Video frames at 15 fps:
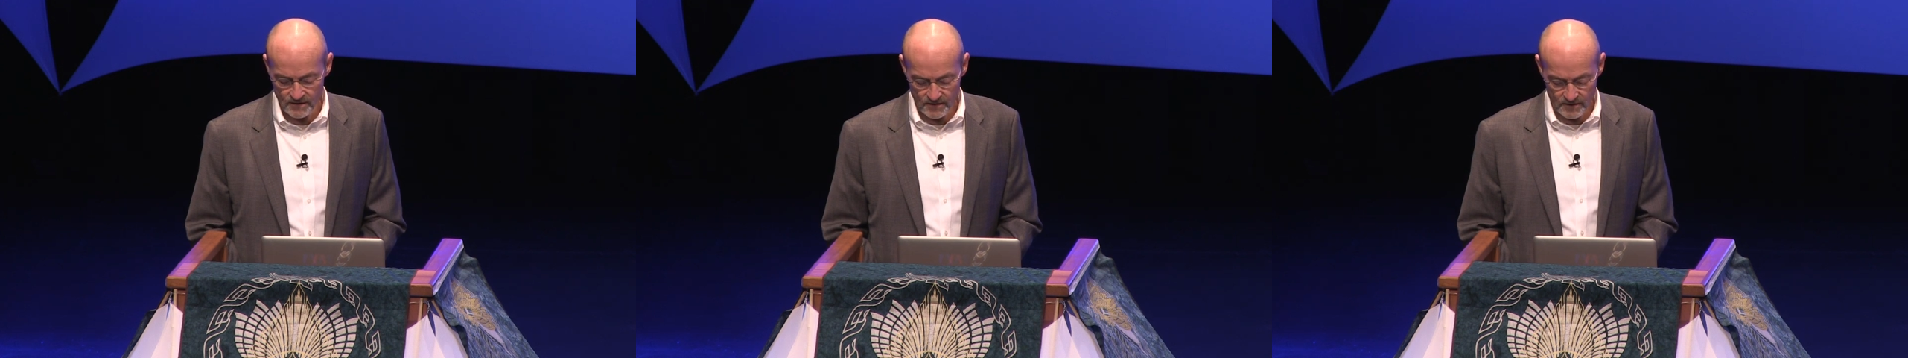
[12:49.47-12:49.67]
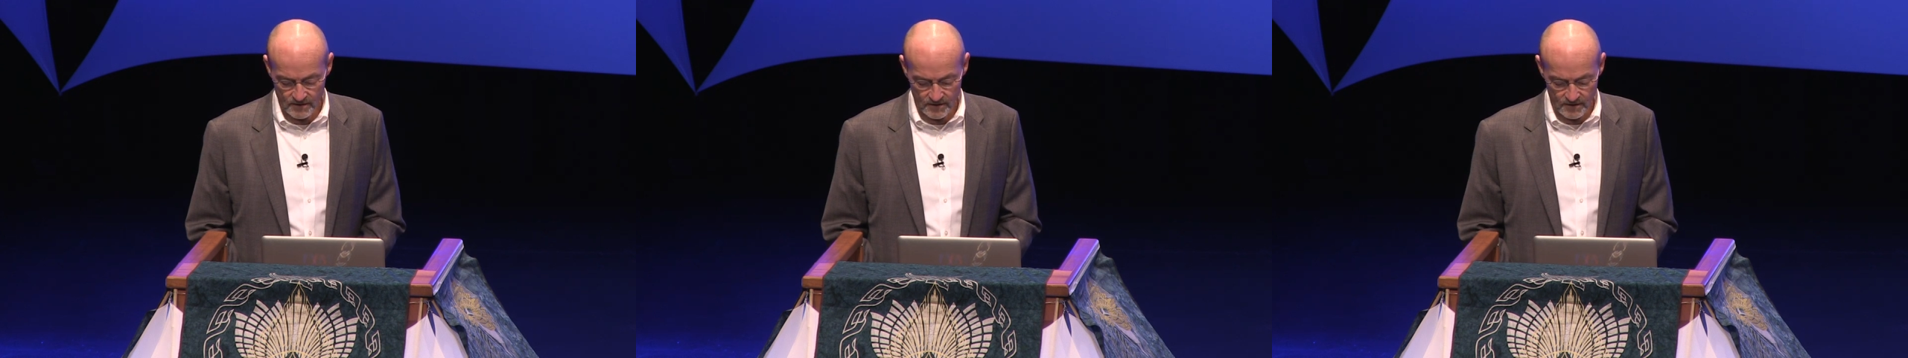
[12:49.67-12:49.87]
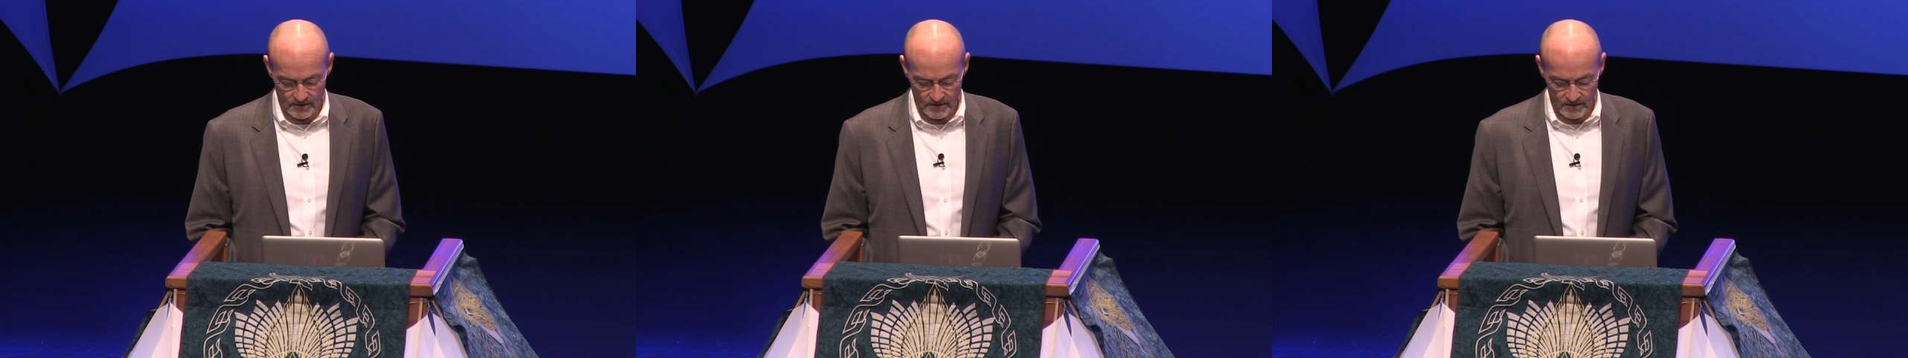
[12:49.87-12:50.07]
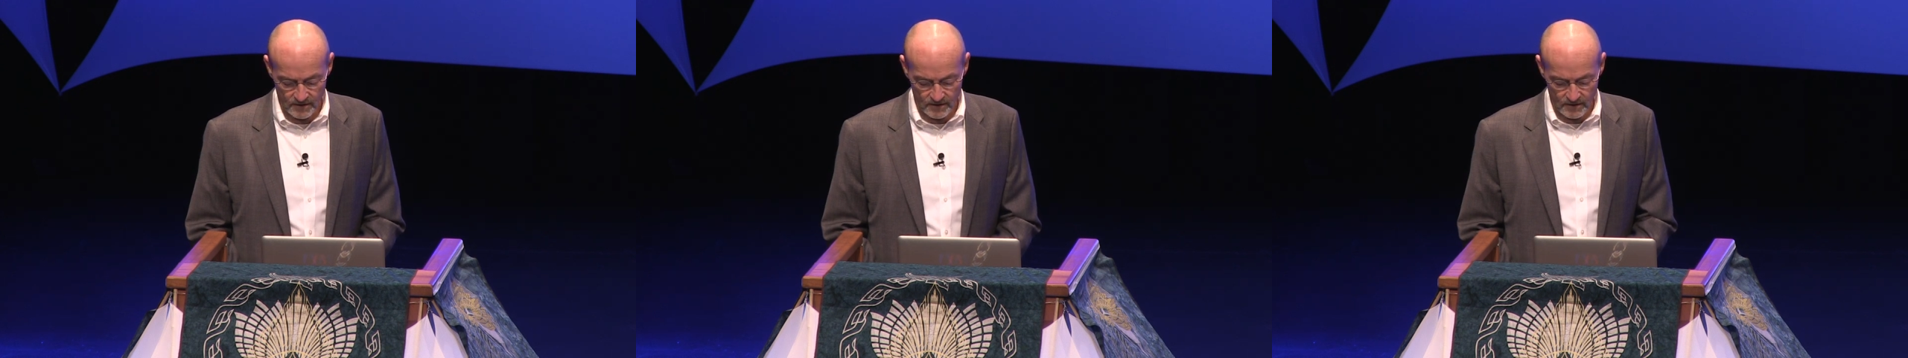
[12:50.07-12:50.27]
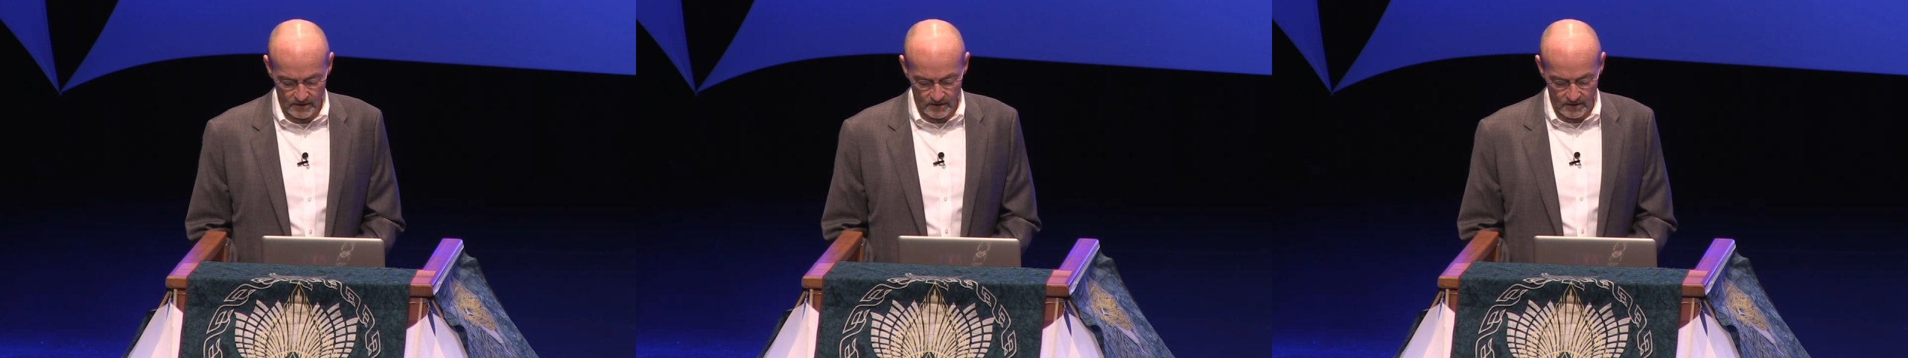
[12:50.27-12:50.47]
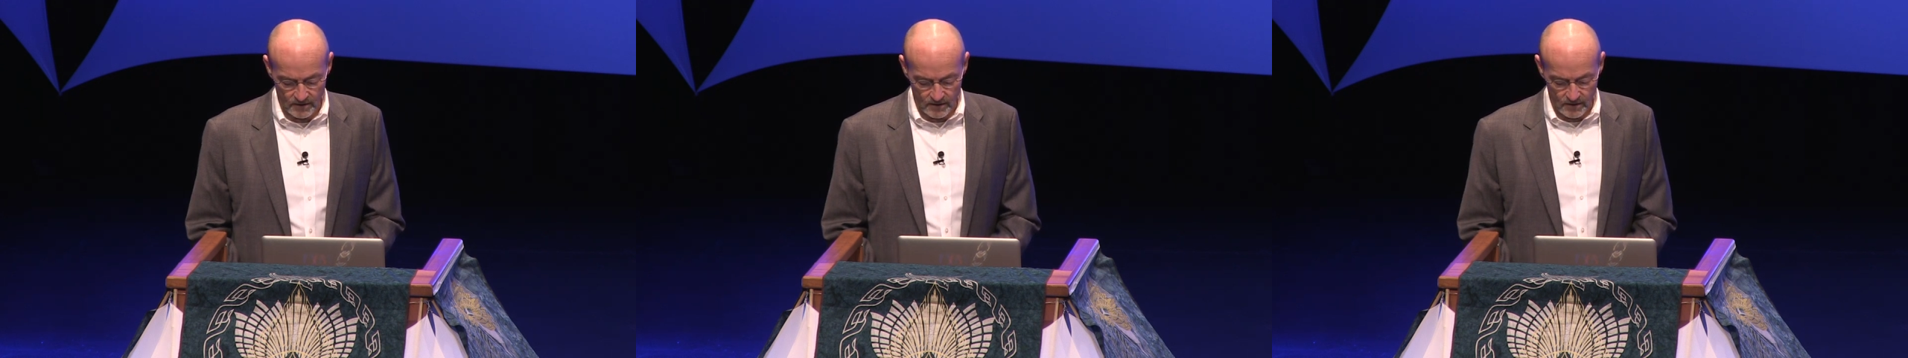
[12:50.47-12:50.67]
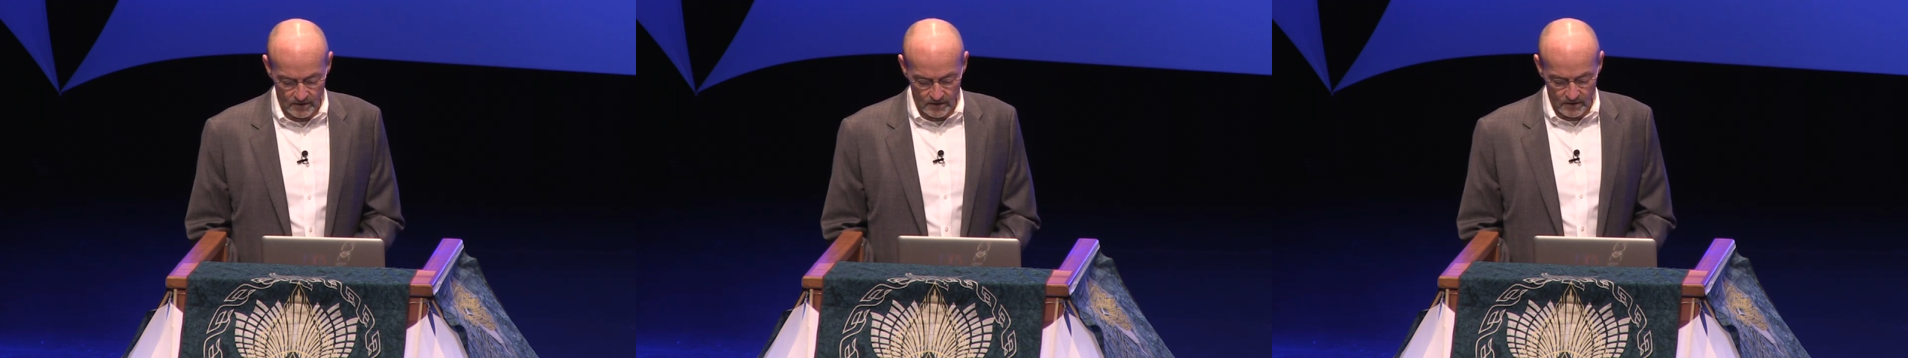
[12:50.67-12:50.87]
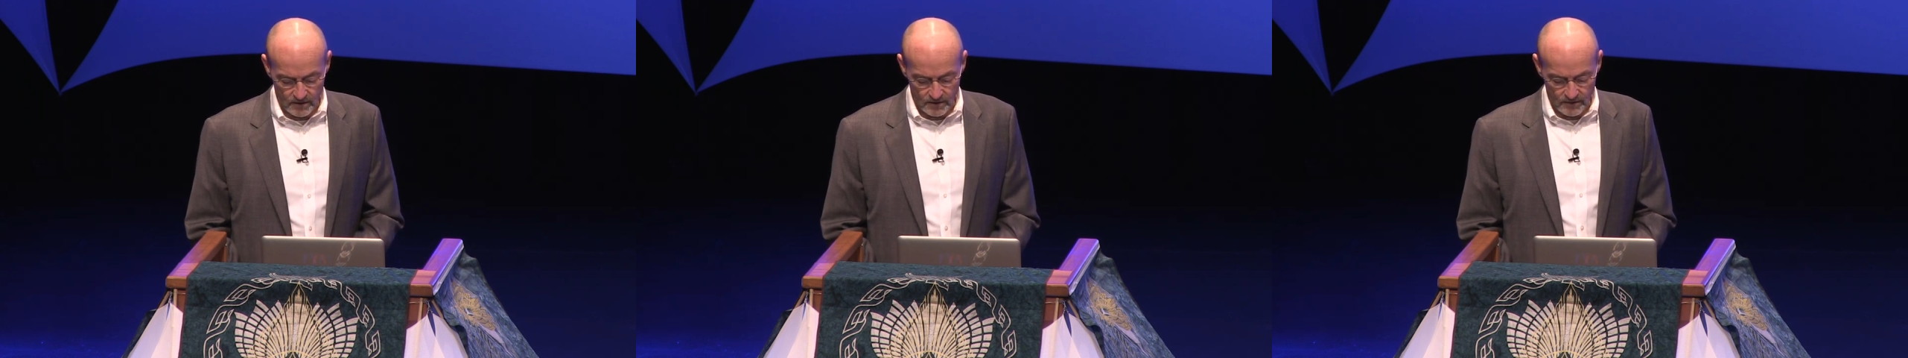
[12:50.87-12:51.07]

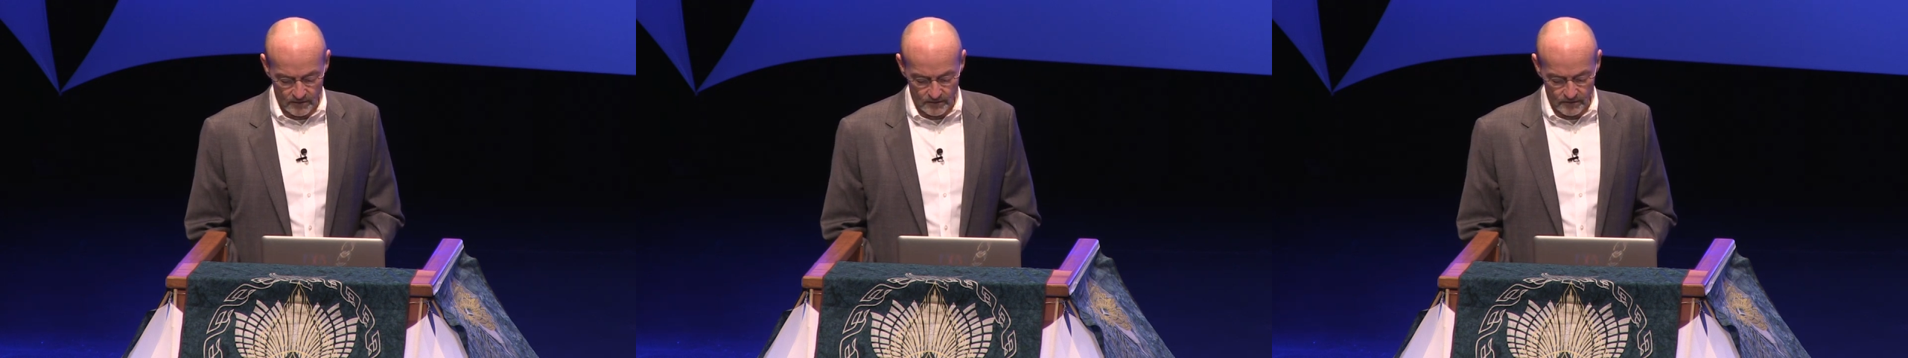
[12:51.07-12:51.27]
[no speech]